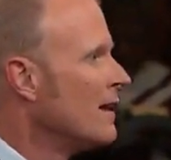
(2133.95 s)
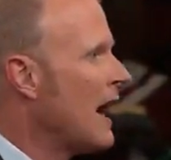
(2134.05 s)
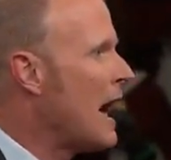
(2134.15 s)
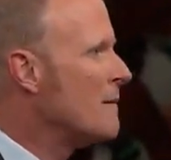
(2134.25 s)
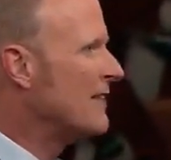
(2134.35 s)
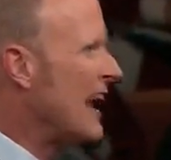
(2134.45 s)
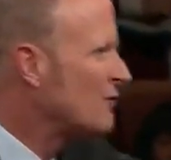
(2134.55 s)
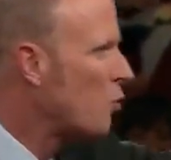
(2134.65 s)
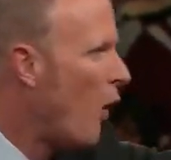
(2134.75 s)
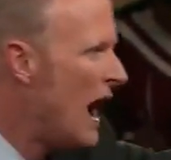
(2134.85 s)
I mean,
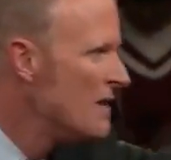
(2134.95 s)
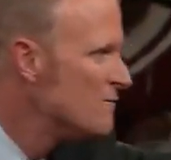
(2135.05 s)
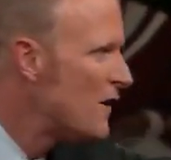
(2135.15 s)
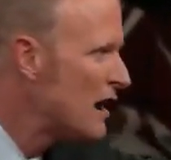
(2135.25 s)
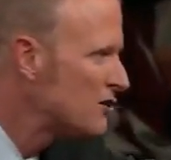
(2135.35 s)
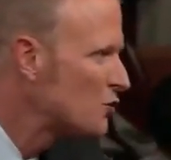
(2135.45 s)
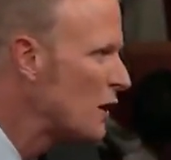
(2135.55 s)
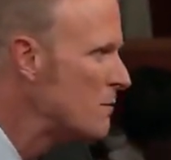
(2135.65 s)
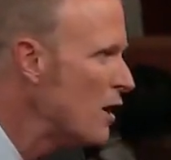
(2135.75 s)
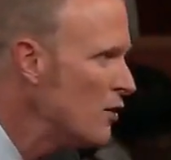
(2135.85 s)
that's one verse
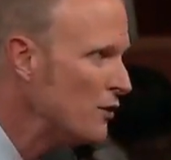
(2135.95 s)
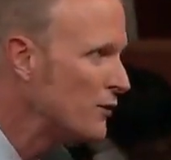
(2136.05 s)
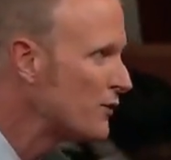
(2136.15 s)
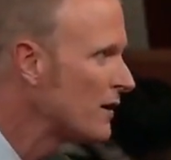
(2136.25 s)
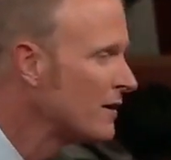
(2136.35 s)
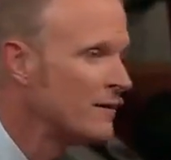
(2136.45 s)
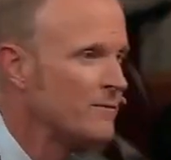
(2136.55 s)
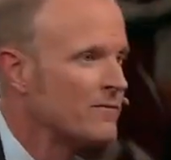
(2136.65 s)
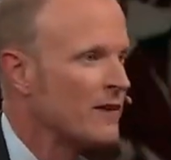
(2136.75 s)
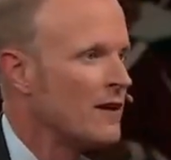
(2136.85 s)
removed
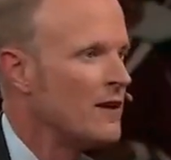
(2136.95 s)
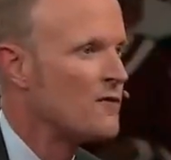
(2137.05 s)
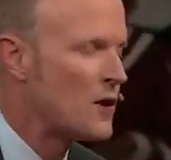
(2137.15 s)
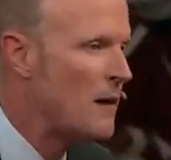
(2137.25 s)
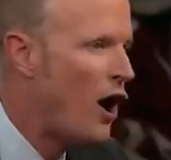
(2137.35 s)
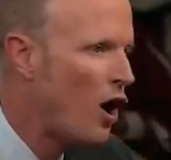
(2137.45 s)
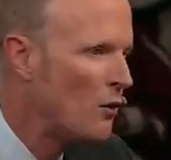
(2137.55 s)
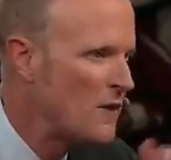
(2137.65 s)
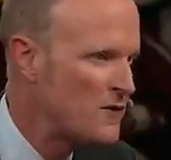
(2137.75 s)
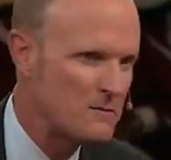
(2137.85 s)
from a
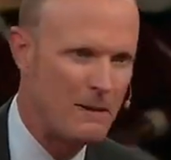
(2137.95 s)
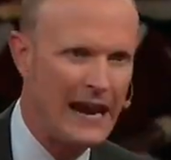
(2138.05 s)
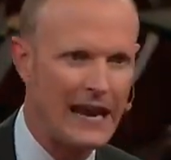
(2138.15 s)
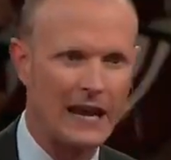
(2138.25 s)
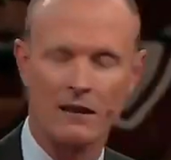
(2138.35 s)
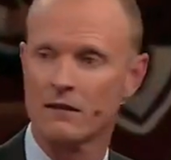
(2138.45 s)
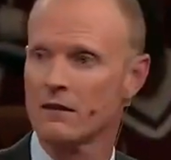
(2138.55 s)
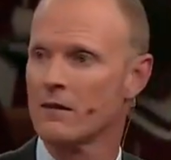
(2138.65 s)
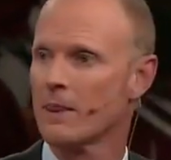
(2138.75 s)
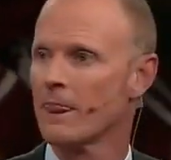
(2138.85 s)
horrific beating.
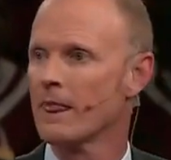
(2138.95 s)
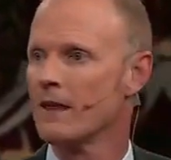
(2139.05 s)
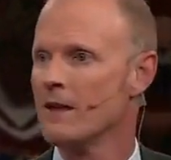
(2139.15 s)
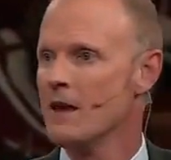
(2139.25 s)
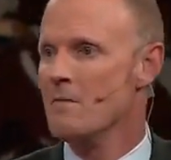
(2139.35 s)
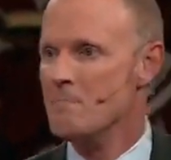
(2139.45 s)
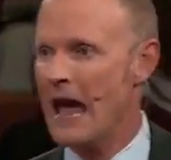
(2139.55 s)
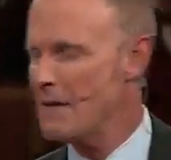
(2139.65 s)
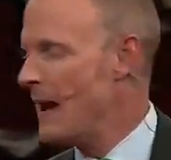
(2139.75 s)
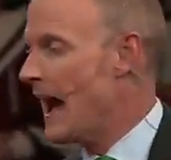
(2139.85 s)

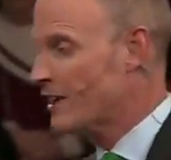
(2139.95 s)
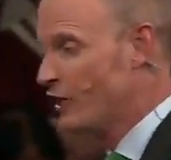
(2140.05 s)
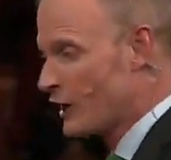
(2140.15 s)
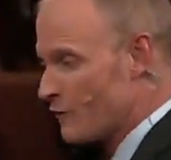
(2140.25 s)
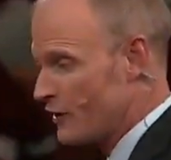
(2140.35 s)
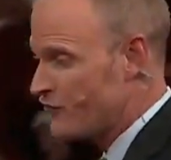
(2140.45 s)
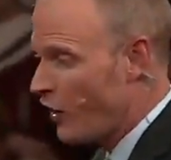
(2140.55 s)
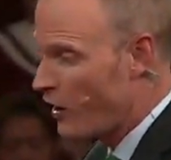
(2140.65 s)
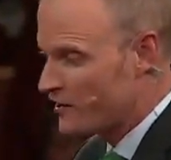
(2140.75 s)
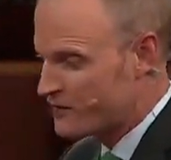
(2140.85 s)
Maybe I could have
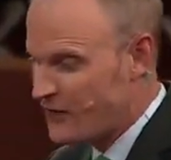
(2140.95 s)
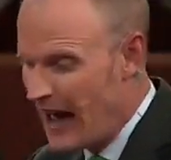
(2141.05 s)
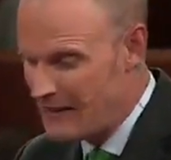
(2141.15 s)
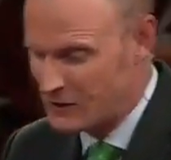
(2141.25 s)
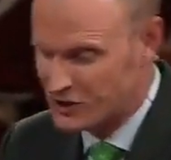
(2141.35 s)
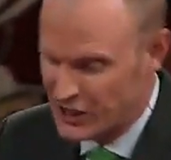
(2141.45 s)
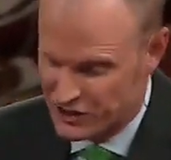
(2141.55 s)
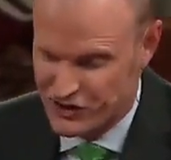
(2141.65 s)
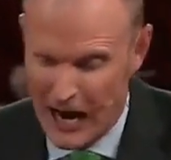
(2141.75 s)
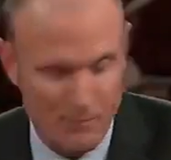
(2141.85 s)
rejoiced 5 or
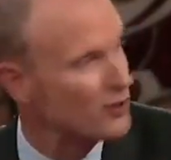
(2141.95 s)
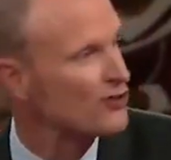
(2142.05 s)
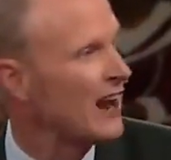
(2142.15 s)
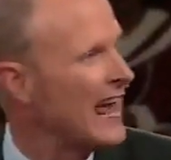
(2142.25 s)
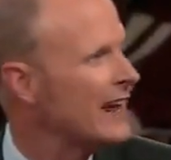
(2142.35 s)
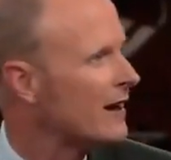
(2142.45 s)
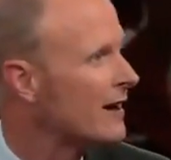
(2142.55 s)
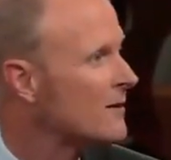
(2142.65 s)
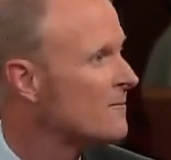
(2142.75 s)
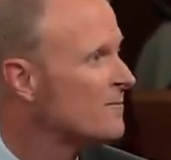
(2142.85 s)
6 chapters later
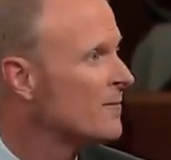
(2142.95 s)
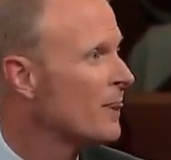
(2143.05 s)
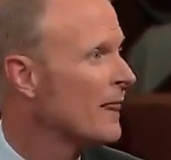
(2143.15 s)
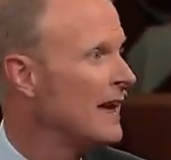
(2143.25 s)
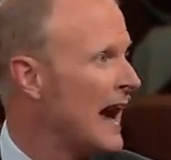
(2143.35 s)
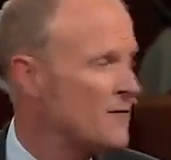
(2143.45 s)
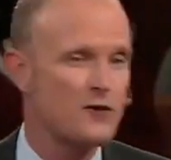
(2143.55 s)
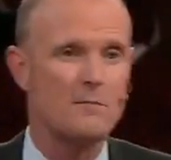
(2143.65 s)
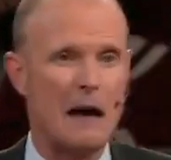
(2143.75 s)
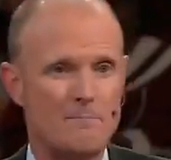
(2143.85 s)
after
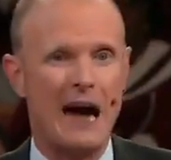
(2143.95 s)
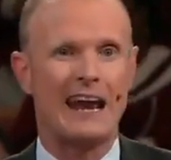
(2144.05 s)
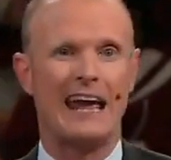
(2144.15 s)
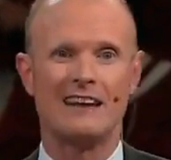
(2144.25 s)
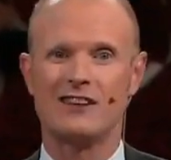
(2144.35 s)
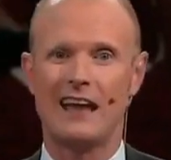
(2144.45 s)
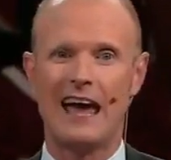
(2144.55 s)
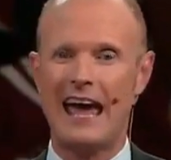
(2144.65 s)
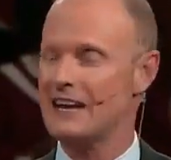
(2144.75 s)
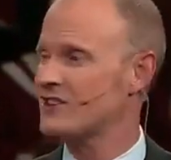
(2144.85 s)
my body
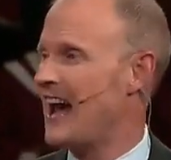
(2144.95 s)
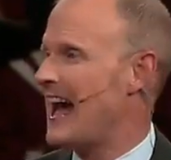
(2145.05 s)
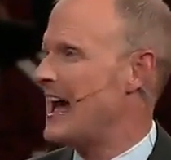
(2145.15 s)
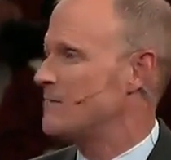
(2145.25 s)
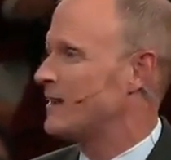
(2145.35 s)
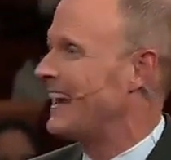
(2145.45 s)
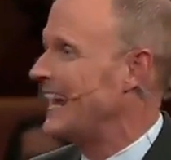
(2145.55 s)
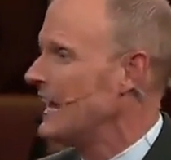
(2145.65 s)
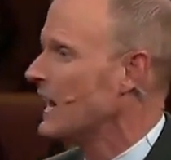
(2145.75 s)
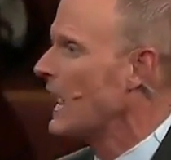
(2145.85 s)
had time to
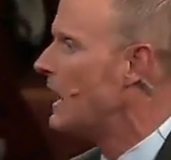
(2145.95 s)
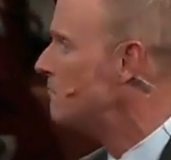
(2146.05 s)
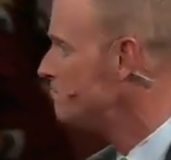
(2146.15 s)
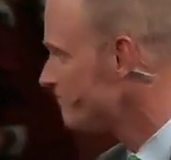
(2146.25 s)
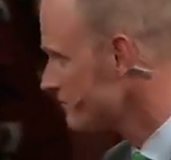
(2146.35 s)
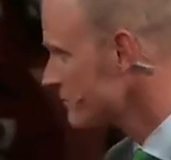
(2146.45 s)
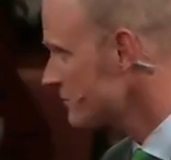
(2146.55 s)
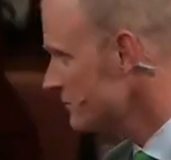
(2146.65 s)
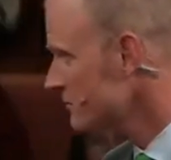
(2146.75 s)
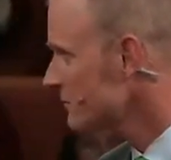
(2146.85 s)
heal up
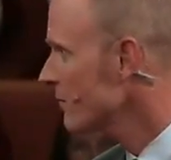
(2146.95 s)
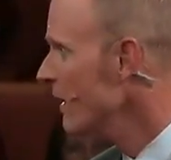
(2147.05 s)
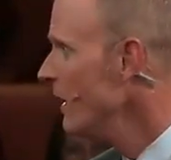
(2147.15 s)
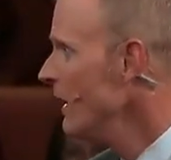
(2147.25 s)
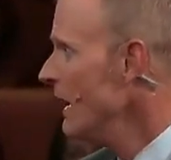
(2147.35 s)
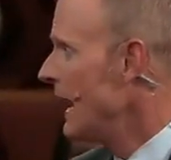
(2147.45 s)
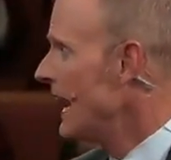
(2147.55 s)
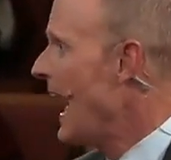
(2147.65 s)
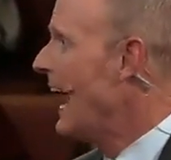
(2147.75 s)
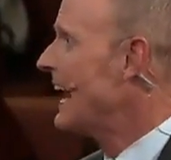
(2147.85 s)
and
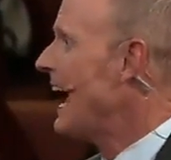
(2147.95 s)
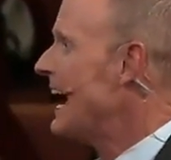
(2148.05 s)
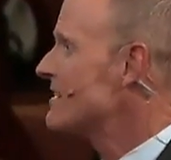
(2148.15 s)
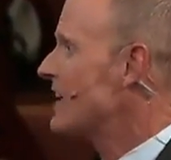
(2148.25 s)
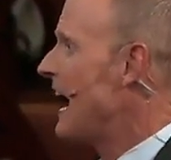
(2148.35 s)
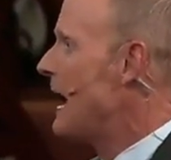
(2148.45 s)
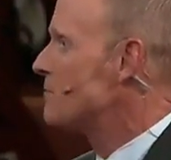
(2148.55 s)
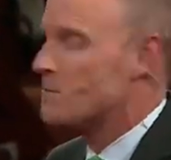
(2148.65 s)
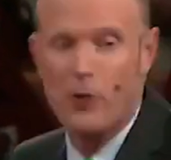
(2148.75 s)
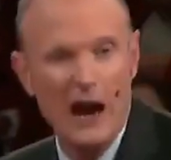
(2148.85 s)
I had had time
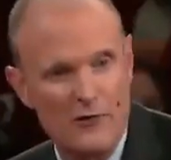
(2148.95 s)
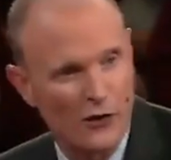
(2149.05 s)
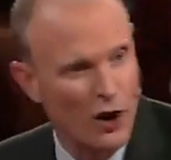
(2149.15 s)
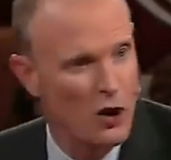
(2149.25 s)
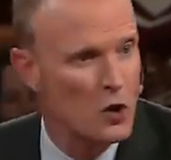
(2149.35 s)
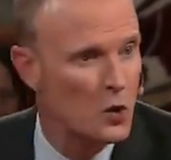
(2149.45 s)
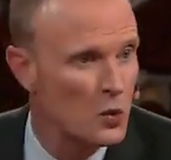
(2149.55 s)
to pray through.